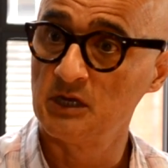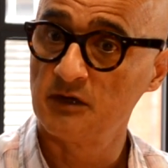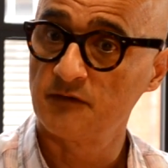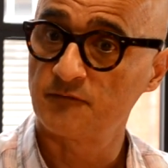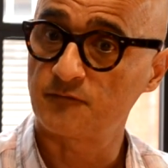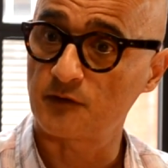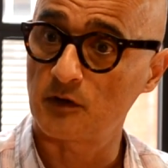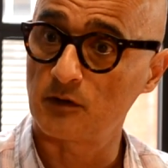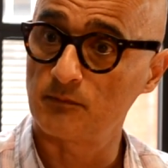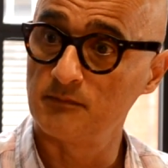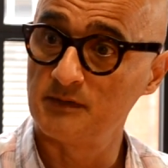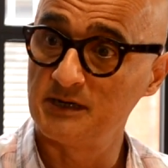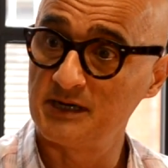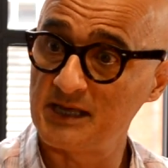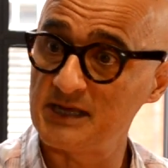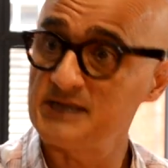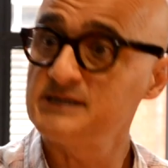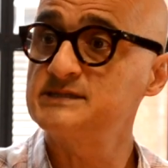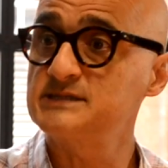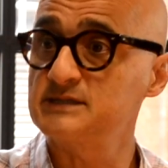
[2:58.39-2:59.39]
from
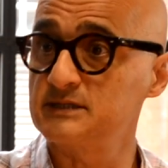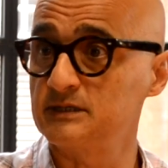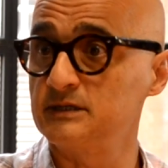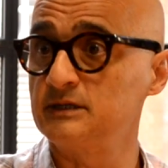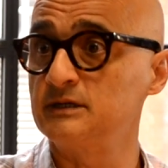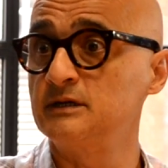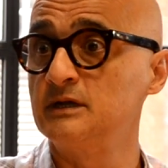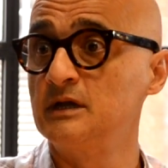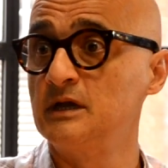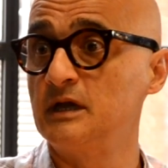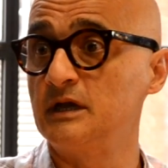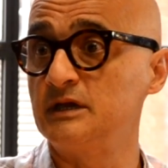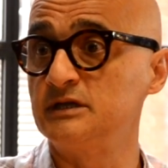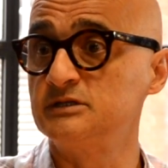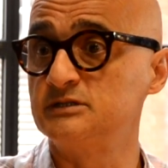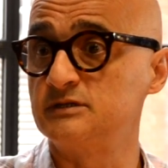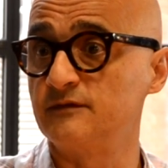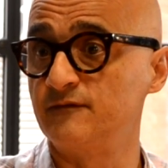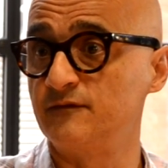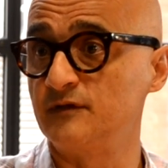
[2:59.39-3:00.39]
laser
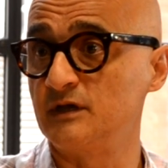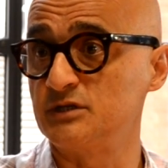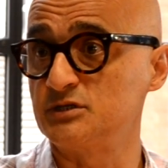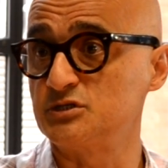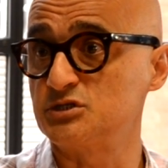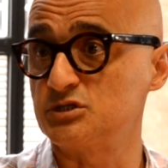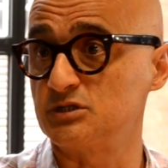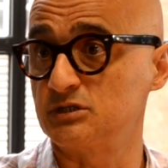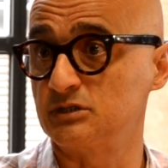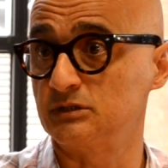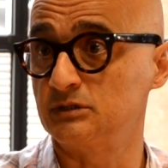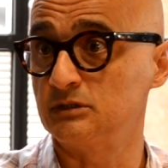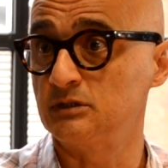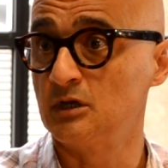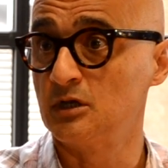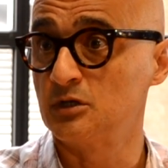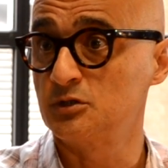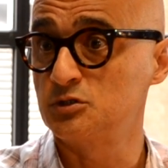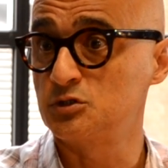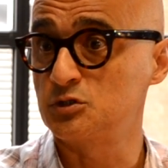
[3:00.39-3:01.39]
intervention
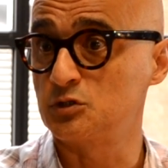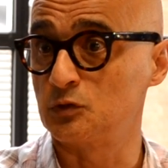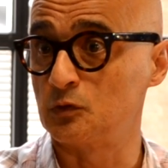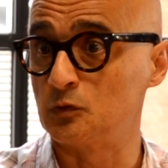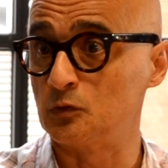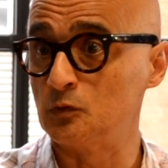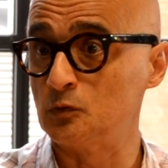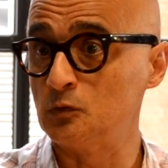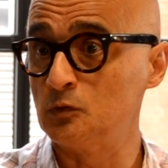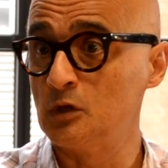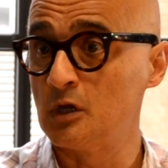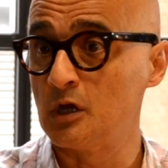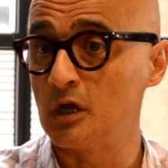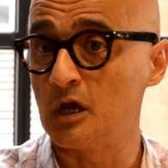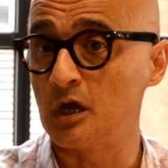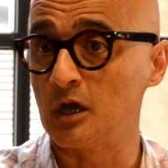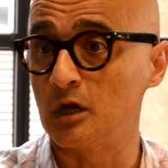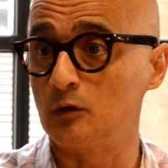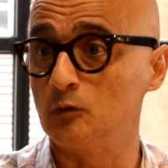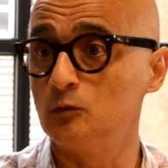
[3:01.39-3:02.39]
to
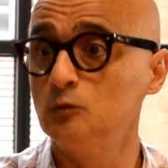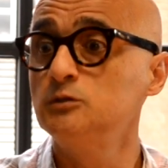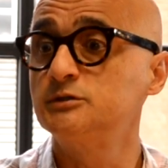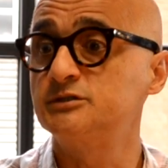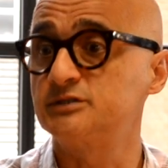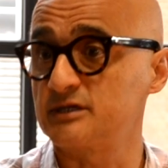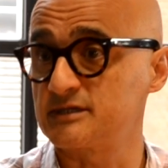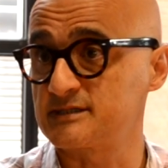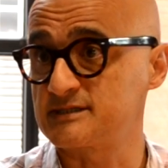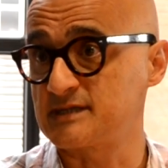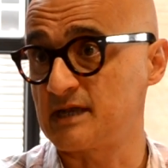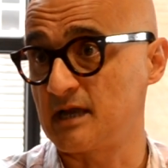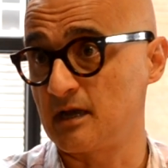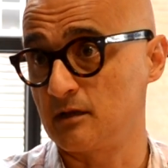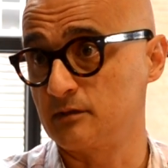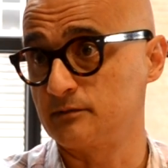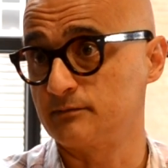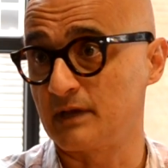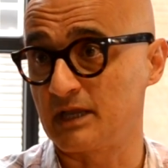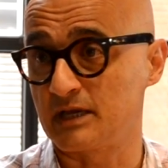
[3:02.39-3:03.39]
uh,
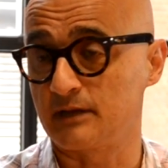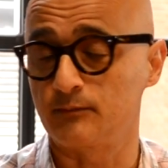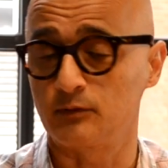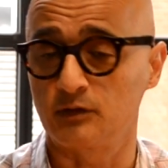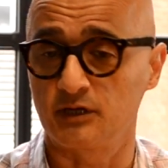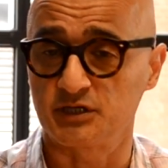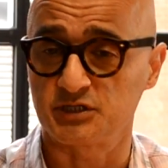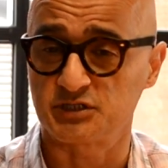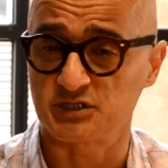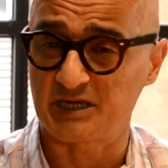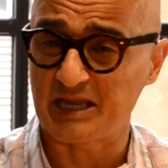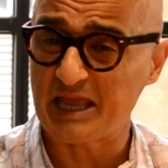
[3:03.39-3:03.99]
ultrasound manipulation.